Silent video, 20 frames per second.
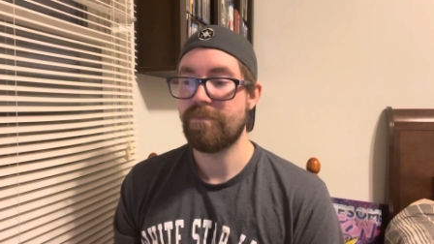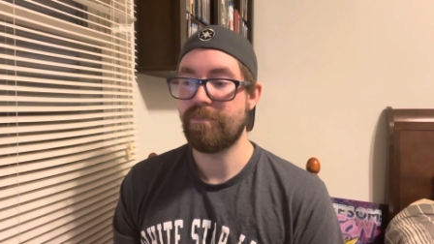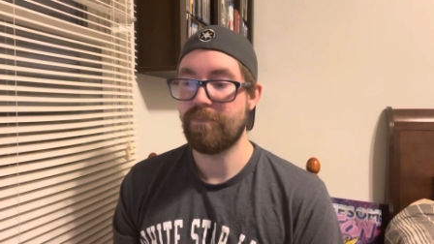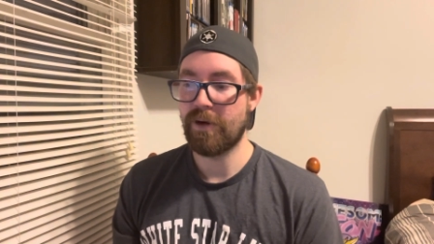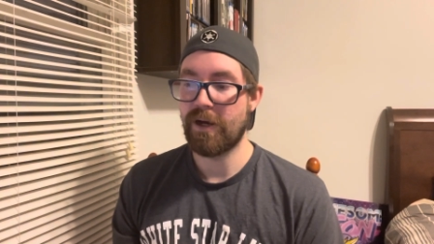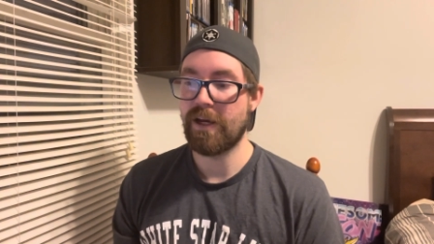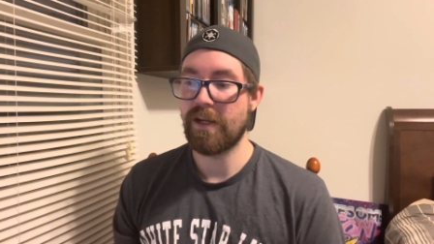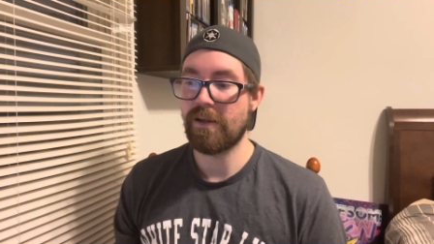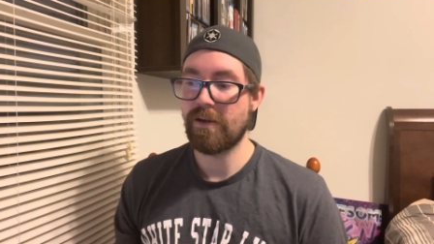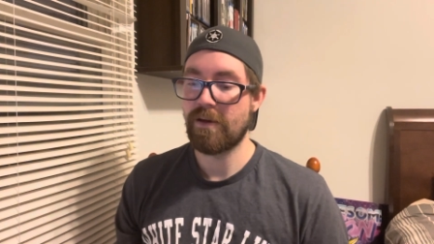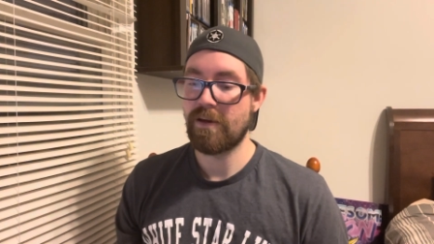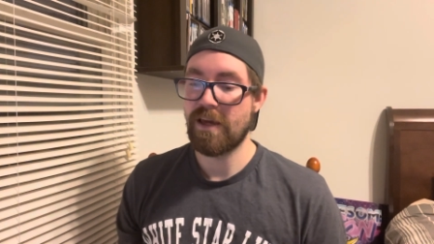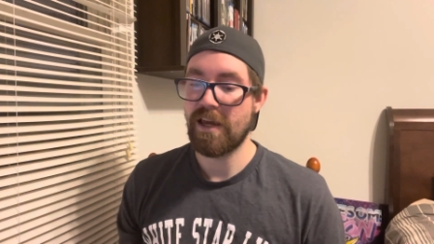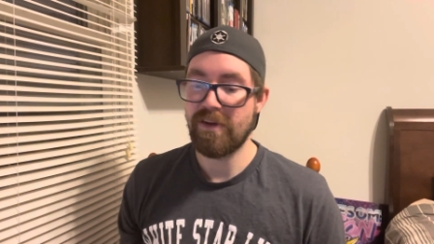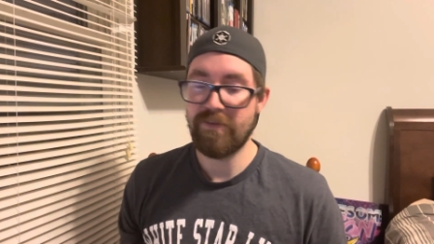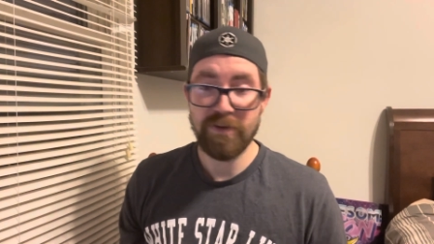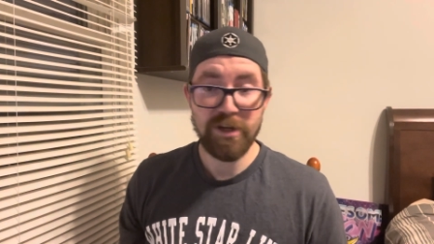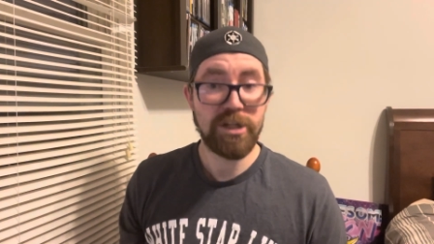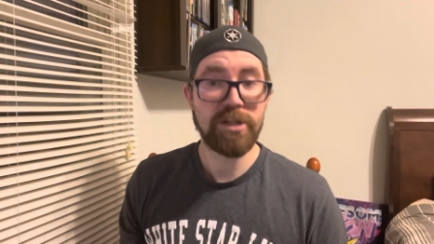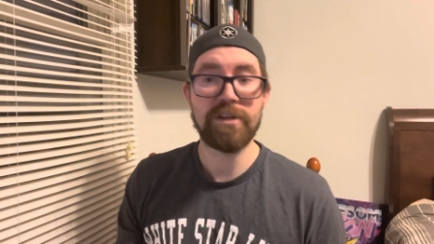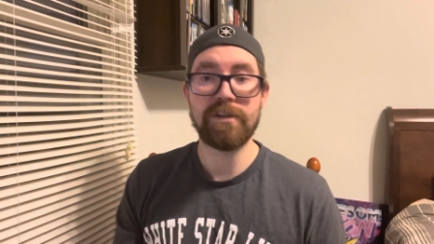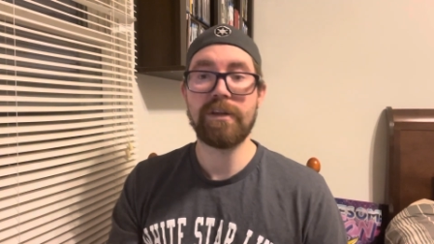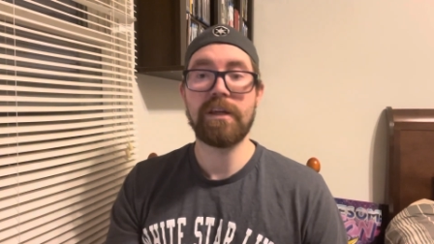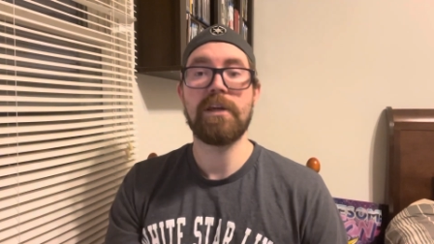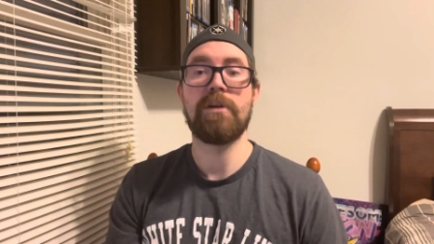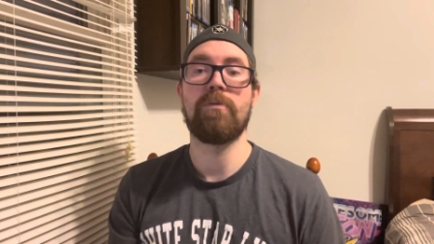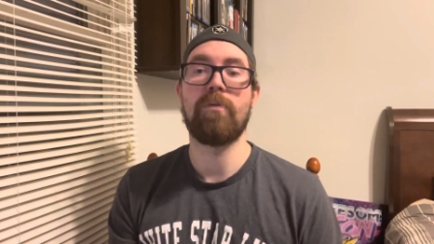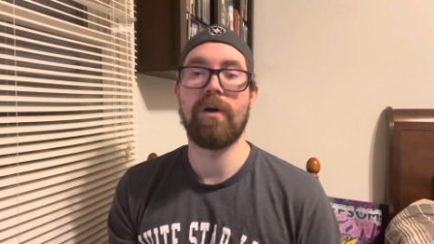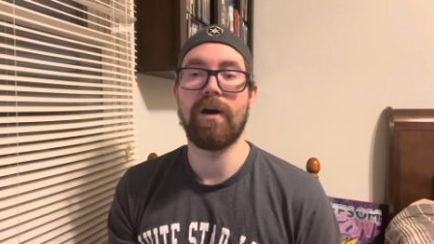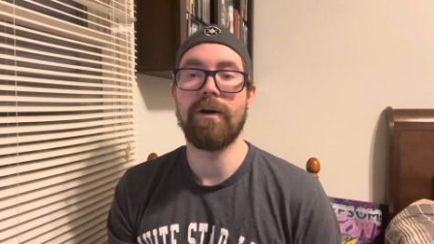but eventually
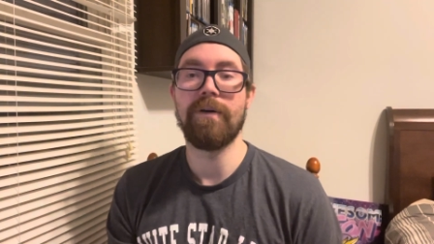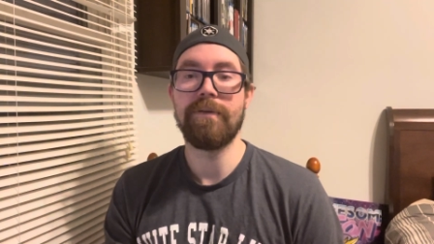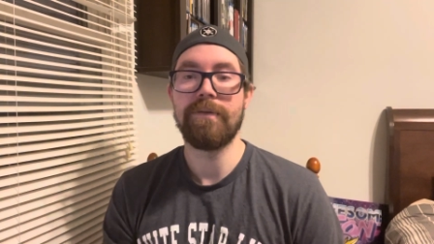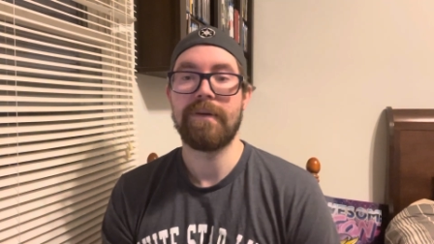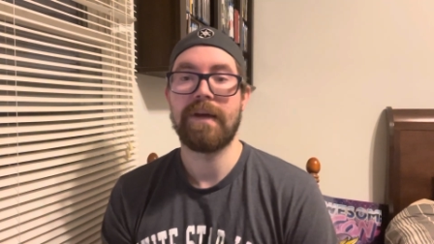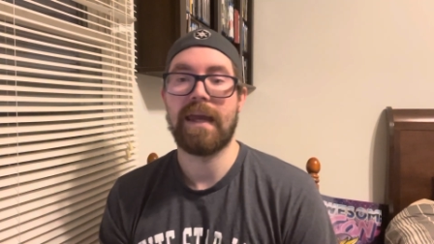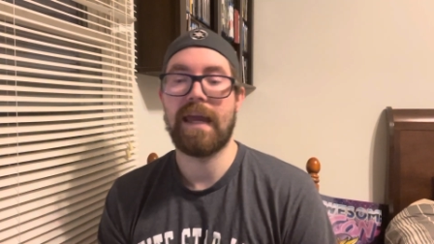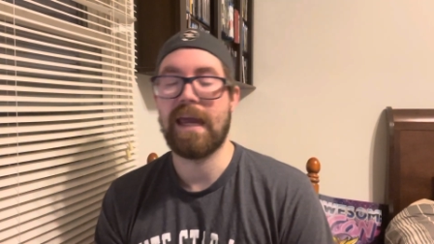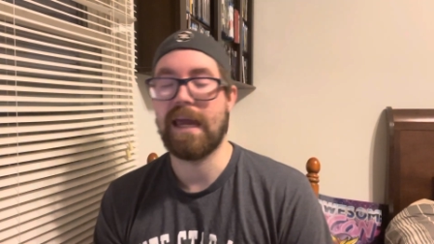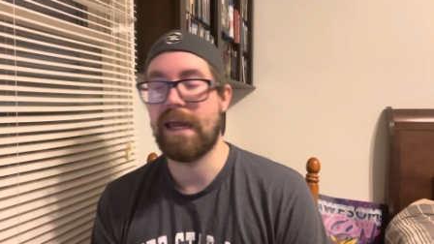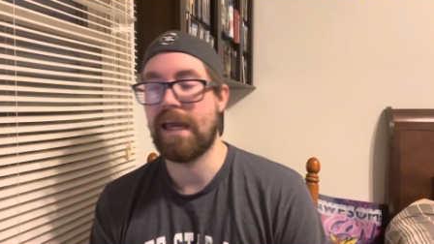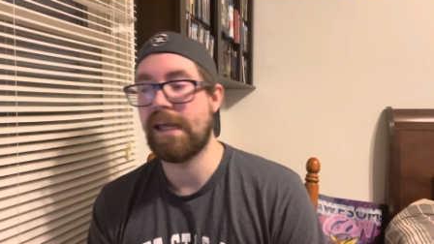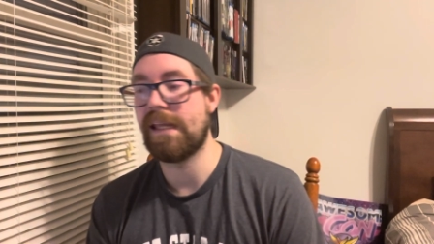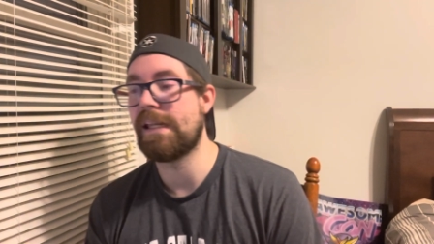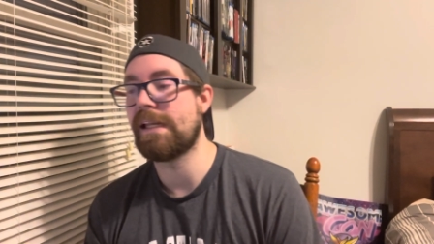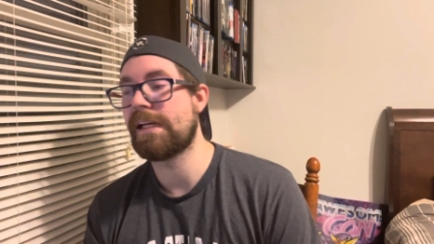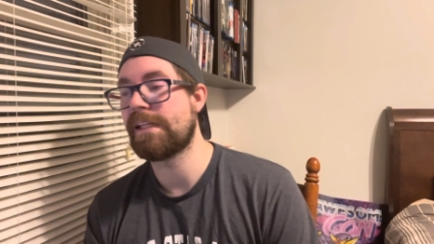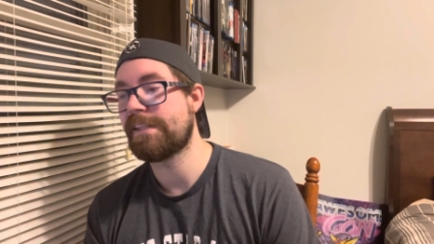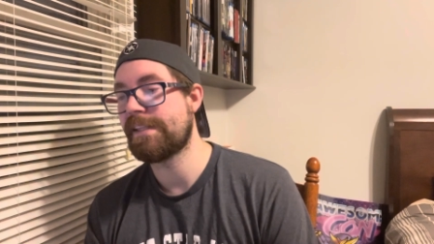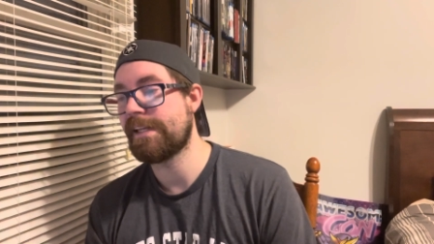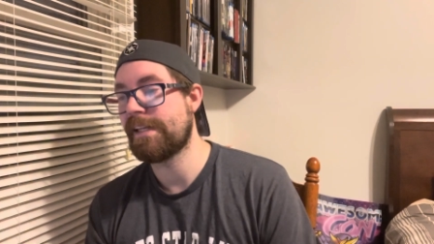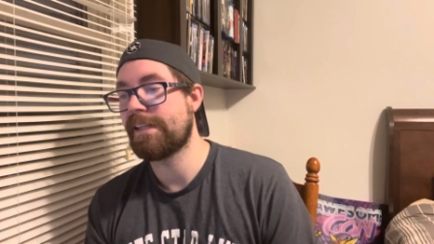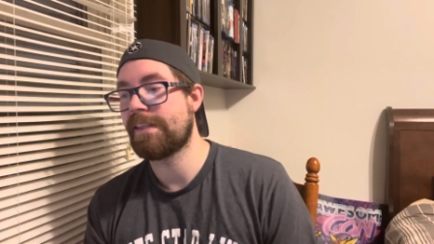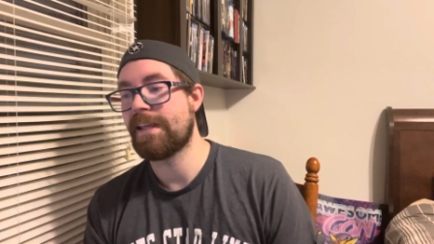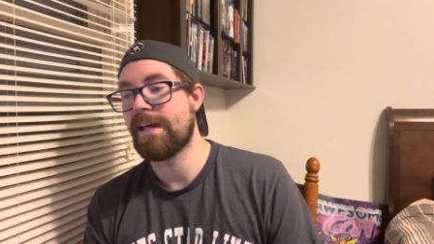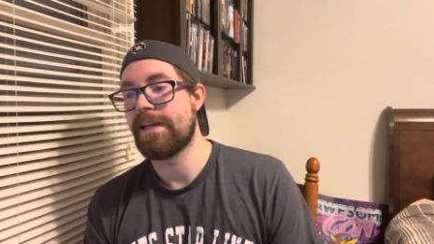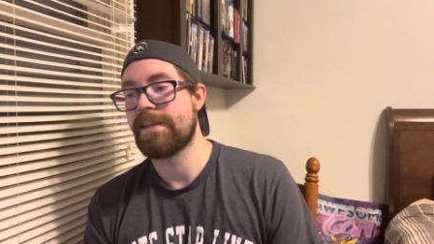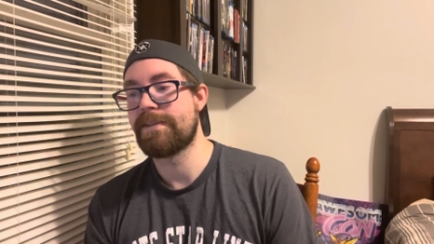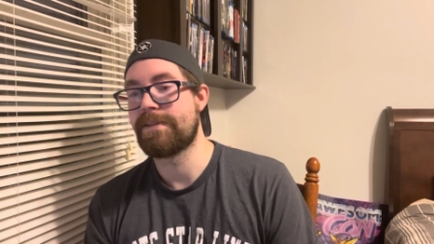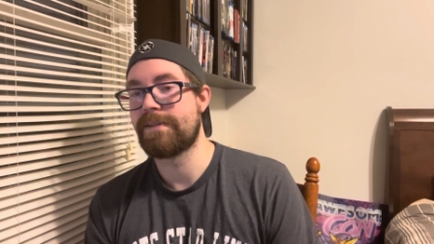you will. And I think
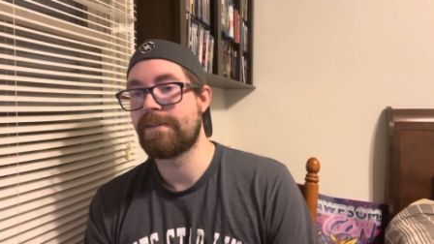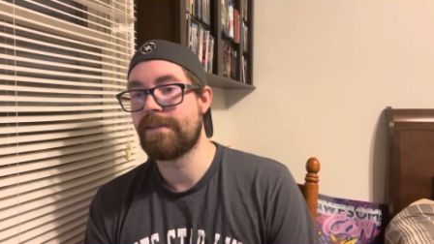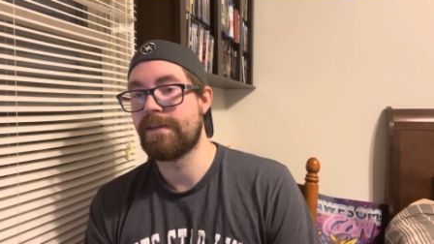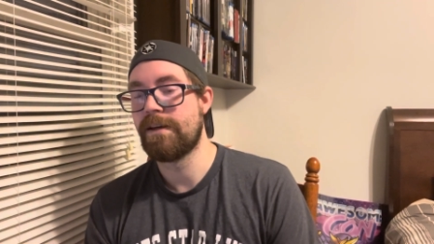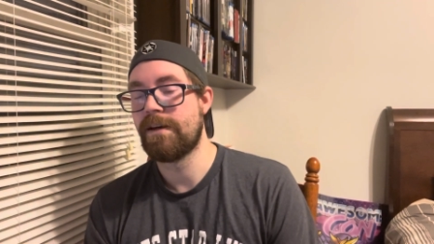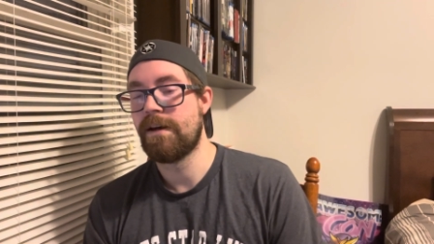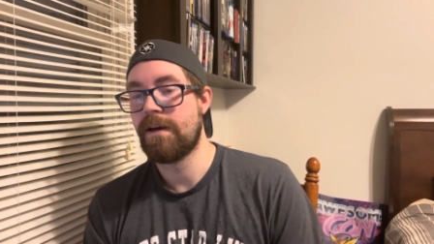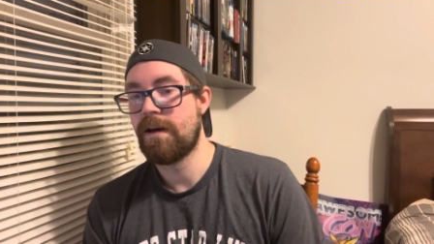that's